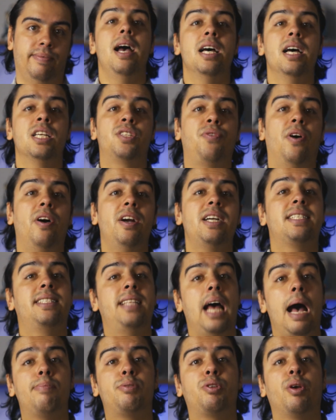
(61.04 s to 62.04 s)
As far as
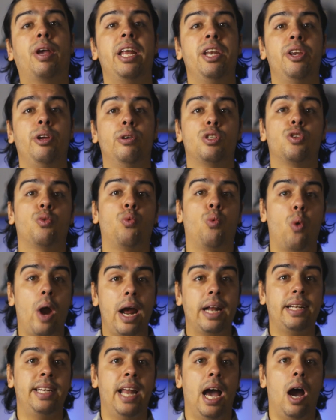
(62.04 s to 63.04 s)
dApps you can use
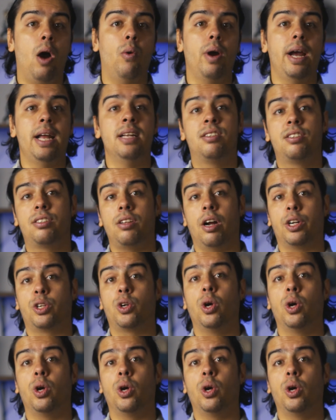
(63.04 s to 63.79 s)
right now and start